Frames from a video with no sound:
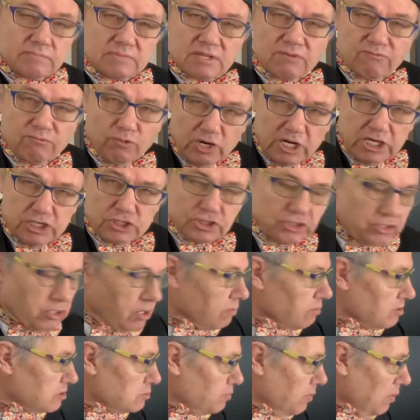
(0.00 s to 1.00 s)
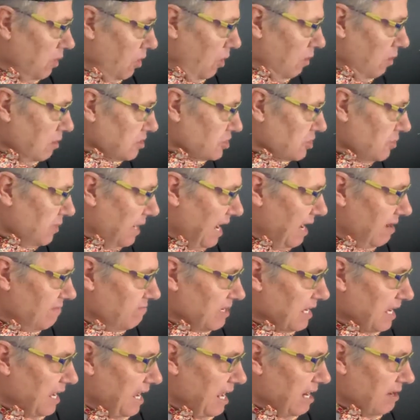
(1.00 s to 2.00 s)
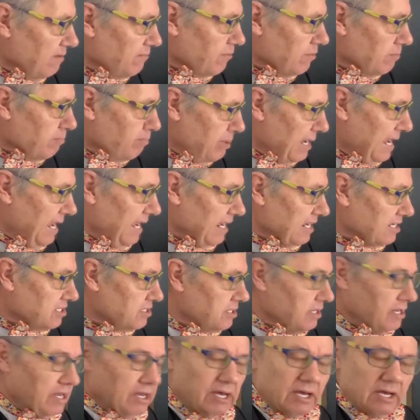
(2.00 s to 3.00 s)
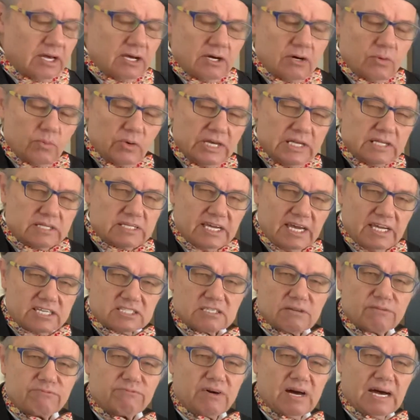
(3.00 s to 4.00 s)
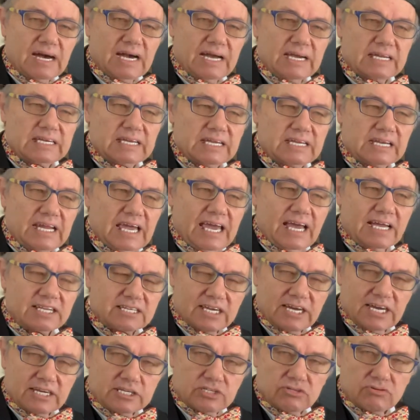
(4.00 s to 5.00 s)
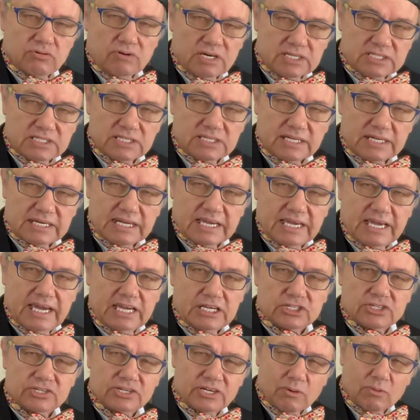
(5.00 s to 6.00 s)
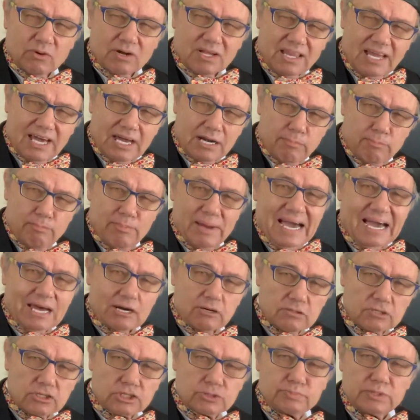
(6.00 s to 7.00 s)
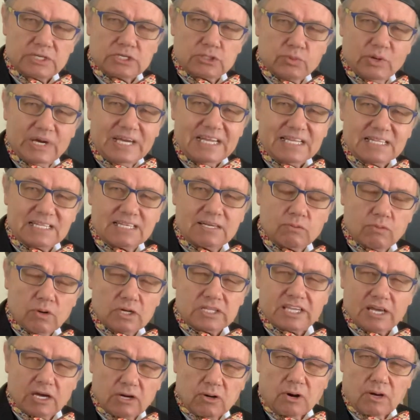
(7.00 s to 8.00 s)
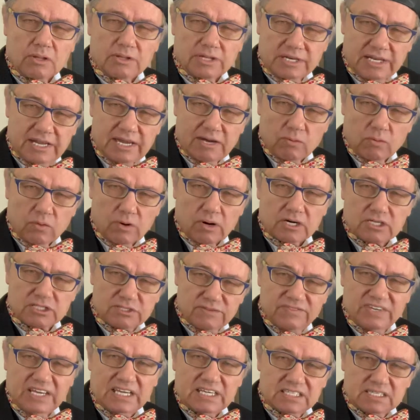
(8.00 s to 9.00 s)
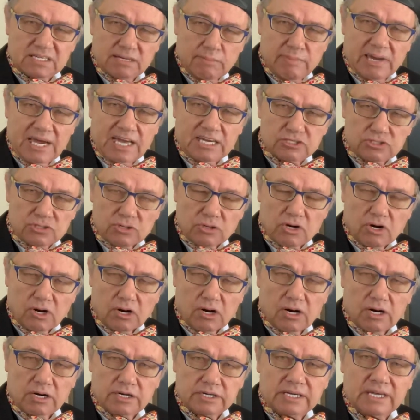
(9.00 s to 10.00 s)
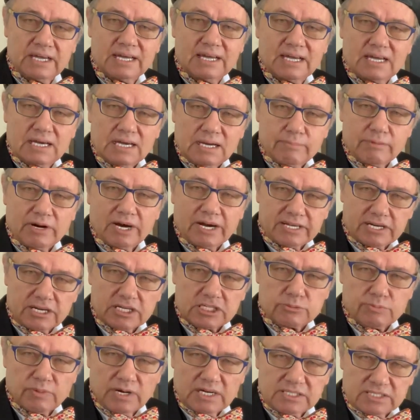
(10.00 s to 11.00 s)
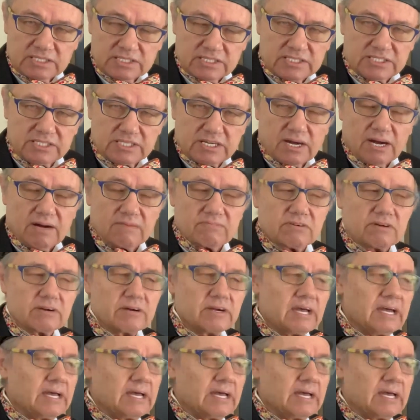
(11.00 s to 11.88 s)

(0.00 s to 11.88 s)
consumers, but also advocating for banks. We testified in antitrust litigation. There were a lot of battles between what they call the networks, Visa, MasterCard, American Express, and Discover.